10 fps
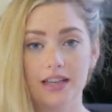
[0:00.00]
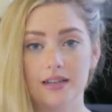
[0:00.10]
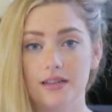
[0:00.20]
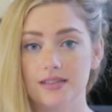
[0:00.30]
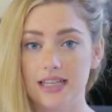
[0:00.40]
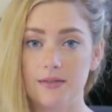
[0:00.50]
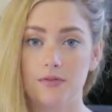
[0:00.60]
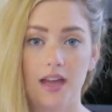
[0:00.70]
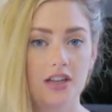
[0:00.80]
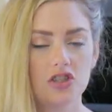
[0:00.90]
in a team
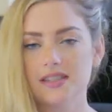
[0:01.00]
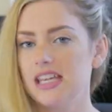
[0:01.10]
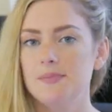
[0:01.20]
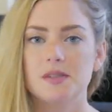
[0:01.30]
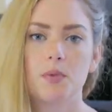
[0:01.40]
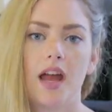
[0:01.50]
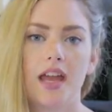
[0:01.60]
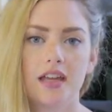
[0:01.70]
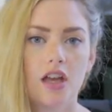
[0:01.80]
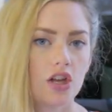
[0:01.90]
fight, just keep
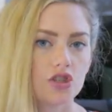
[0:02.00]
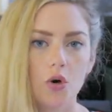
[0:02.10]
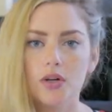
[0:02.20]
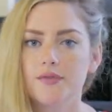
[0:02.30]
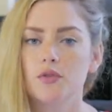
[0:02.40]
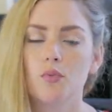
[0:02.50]
spraying. Don't